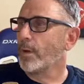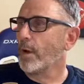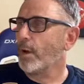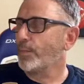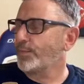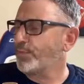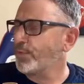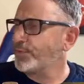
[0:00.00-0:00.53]

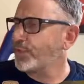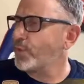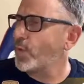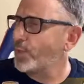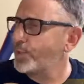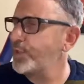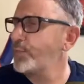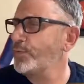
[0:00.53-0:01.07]
Was the
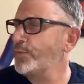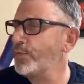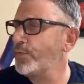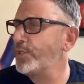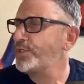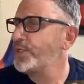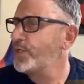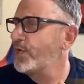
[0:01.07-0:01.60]
question, would you
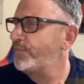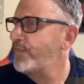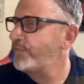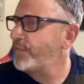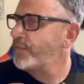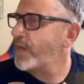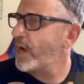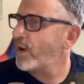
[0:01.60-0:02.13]
consider a
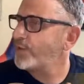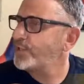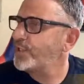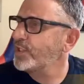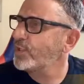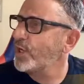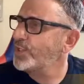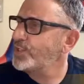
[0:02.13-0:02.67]
$50
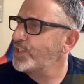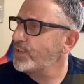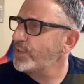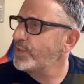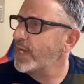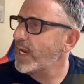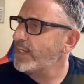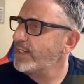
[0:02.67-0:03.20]
single entry
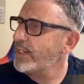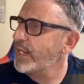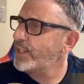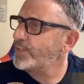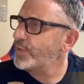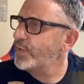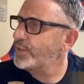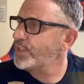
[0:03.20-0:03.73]
with 90
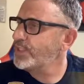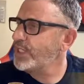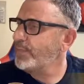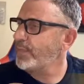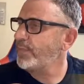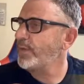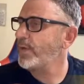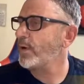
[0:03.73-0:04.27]
entries at
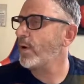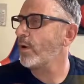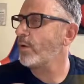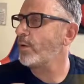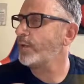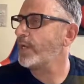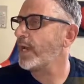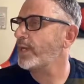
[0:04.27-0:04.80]
GPPO
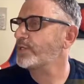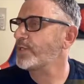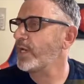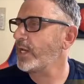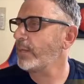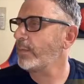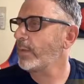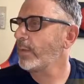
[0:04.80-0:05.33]
or cash
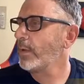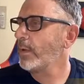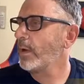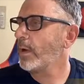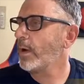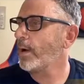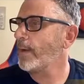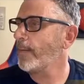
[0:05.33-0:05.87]
game?
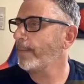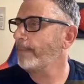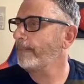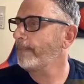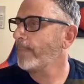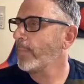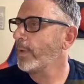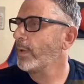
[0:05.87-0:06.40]

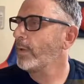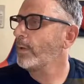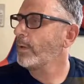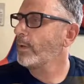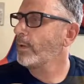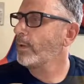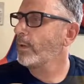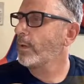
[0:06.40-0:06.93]

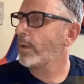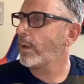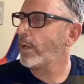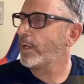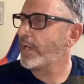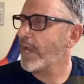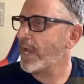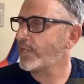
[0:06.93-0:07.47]

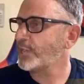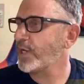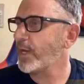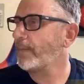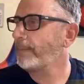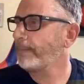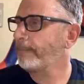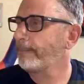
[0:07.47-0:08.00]
A cash
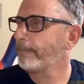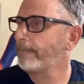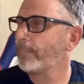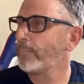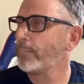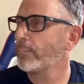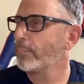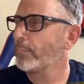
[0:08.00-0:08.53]
game.
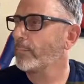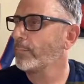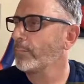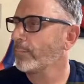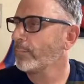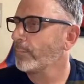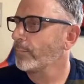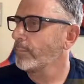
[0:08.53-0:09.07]

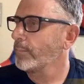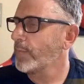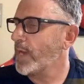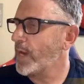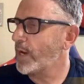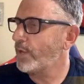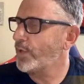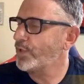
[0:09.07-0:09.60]

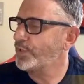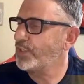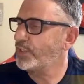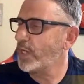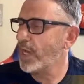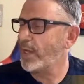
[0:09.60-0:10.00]
I don't use